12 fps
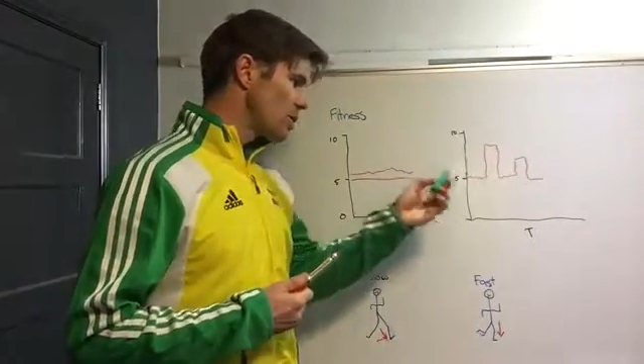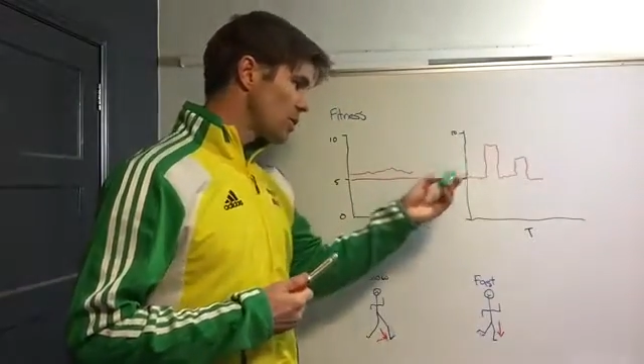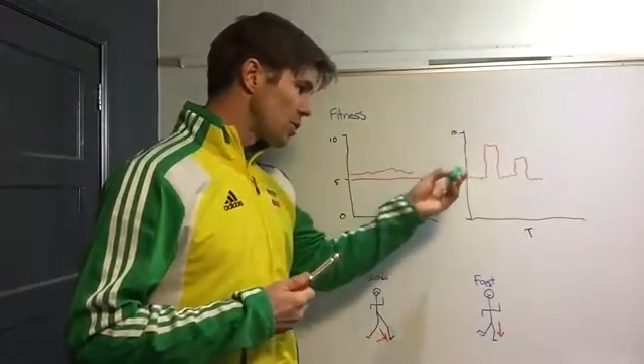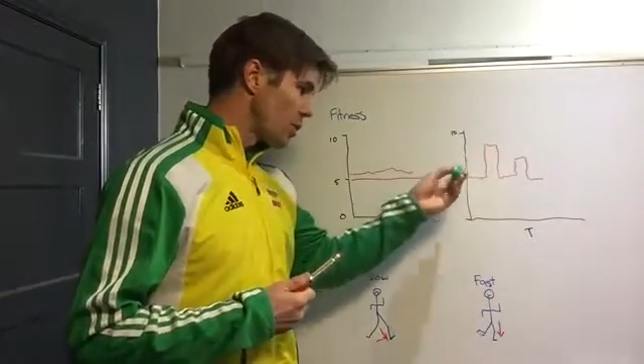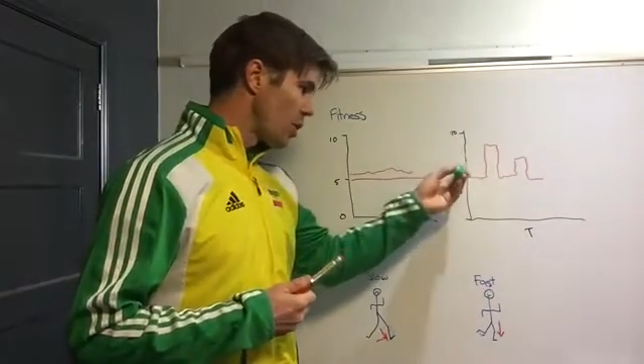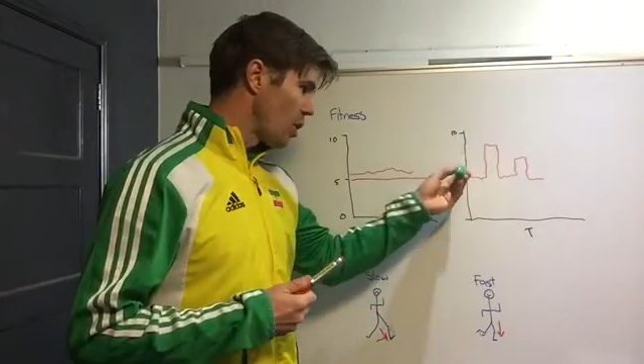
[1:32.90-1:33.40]

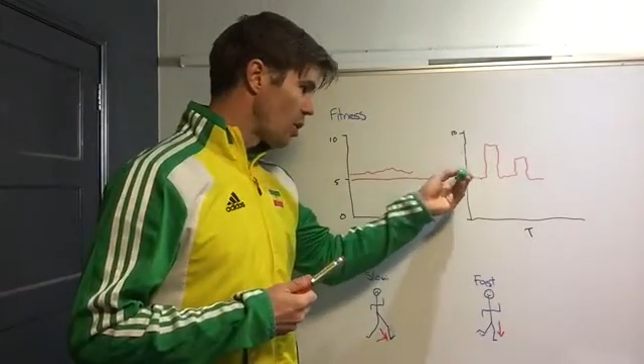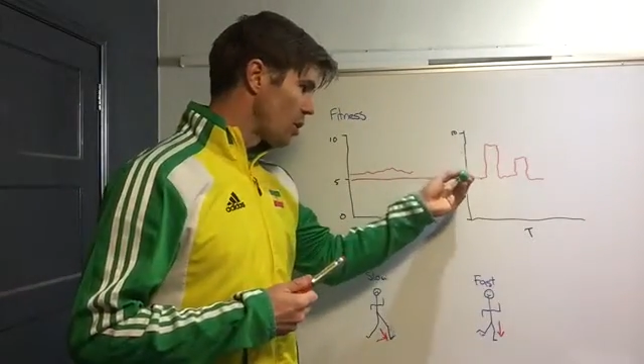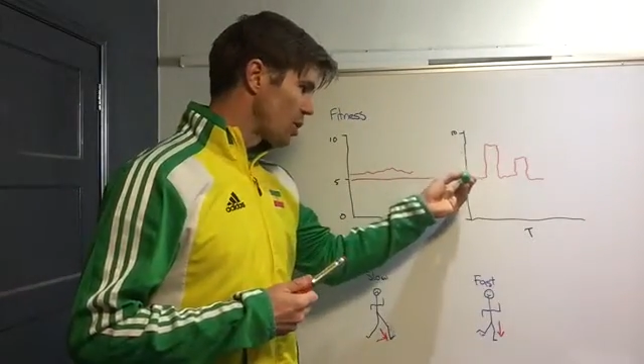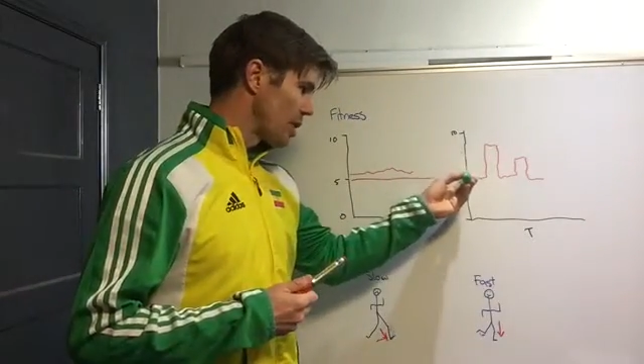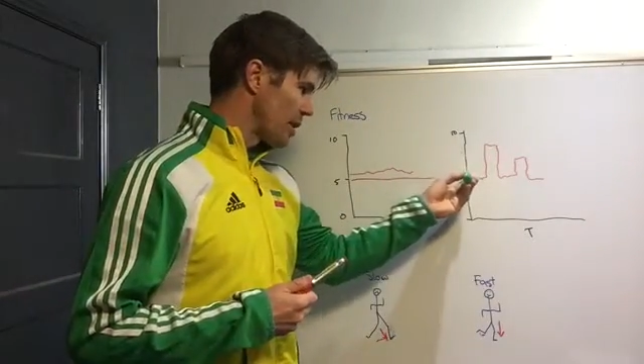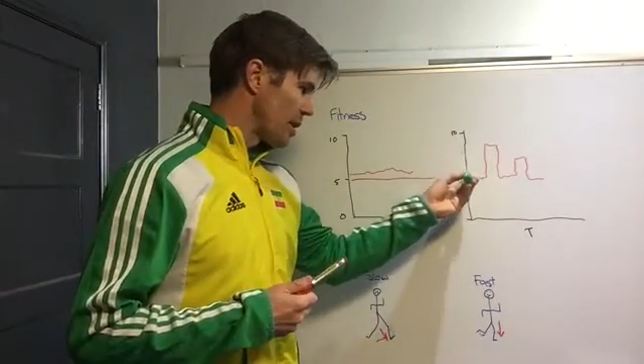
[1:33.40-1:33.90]

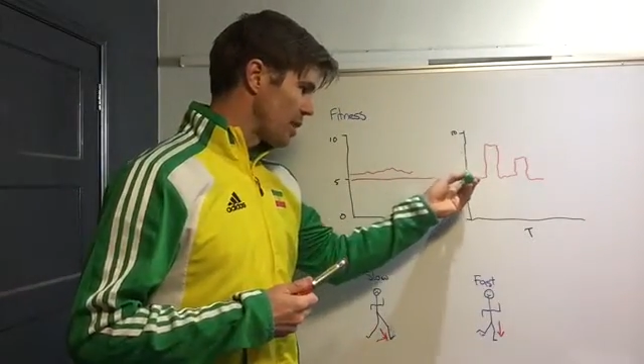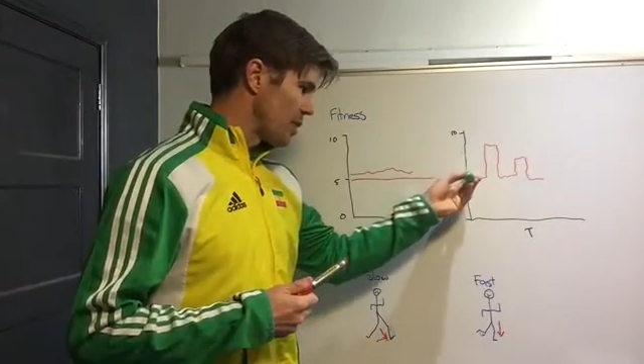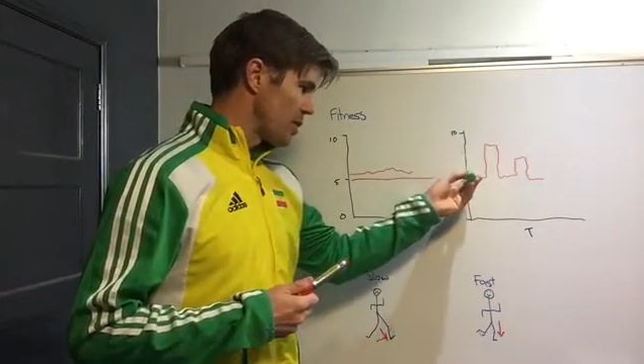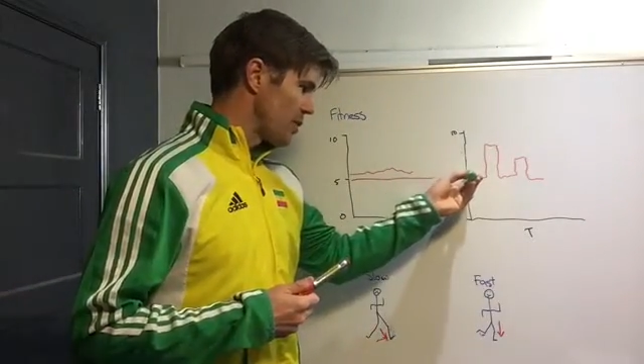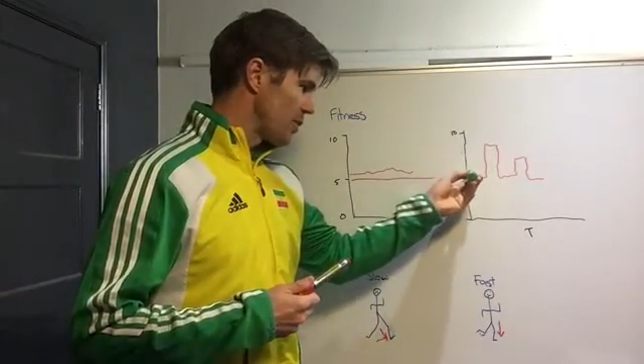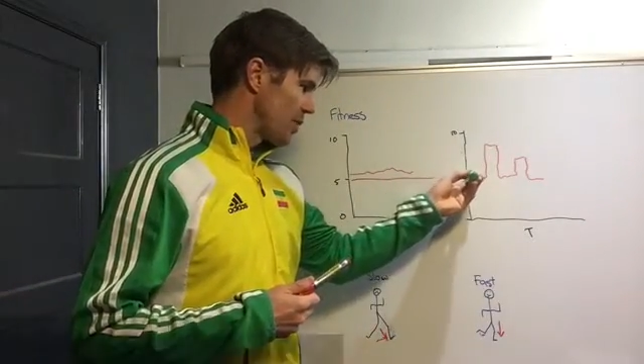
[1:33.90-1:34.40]
slowly
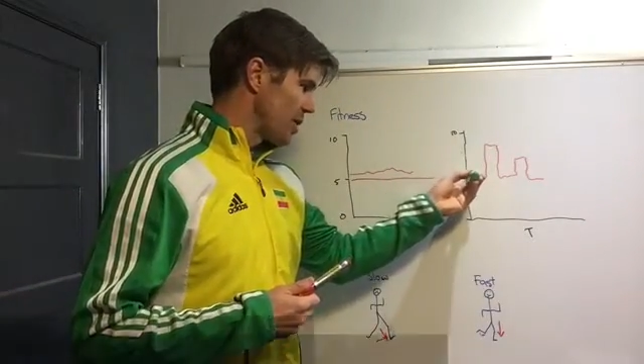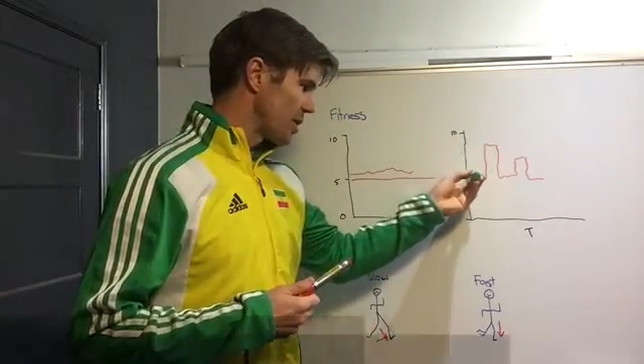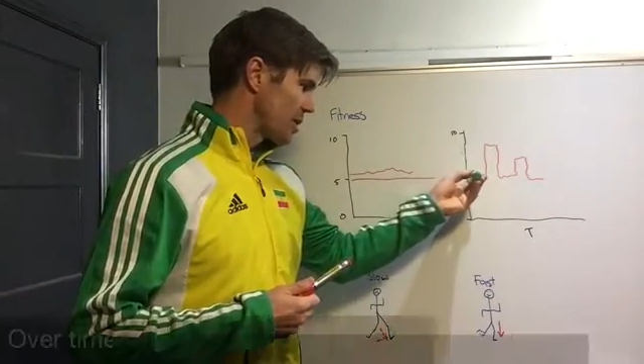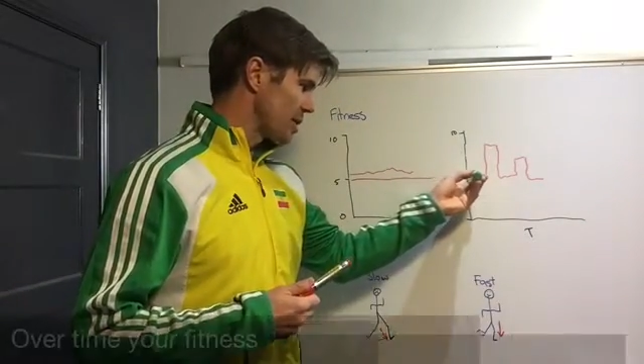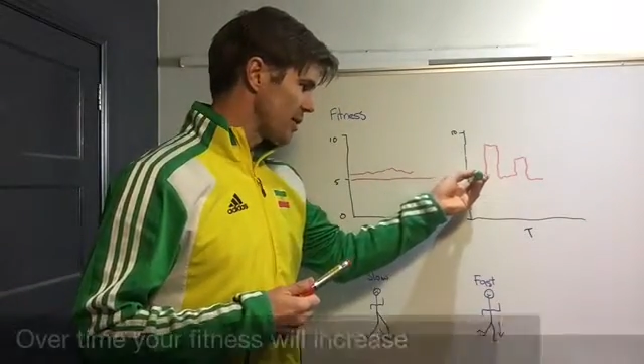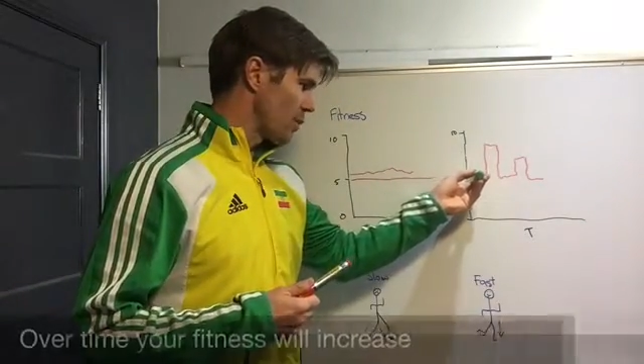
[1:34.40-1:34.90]
your
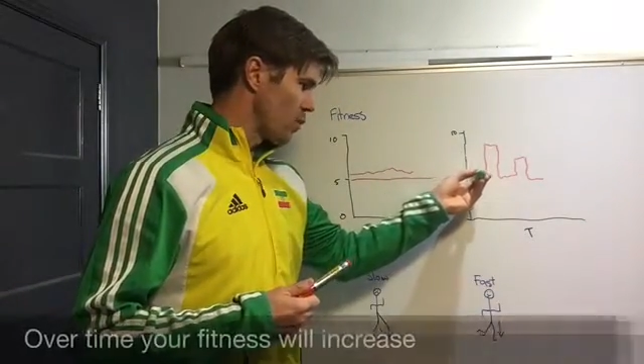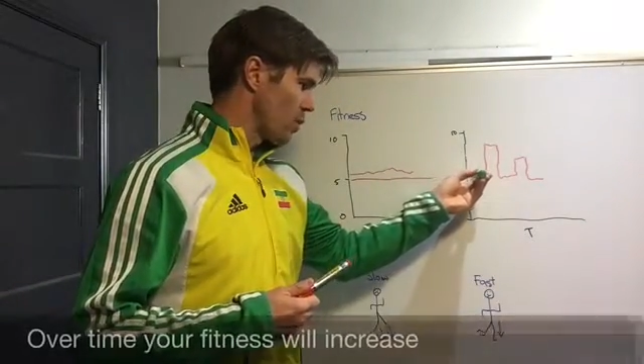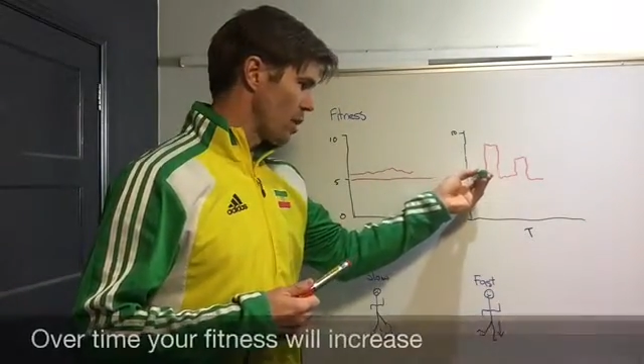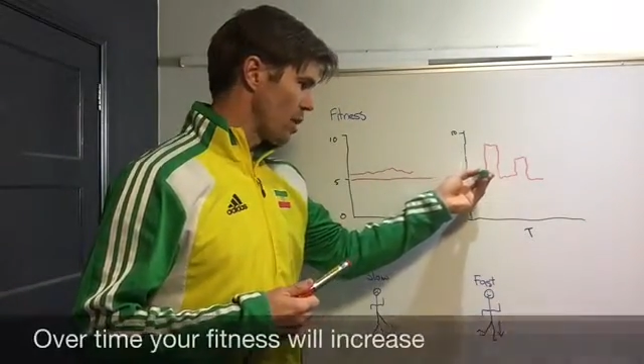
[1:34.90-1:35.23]
fitness level will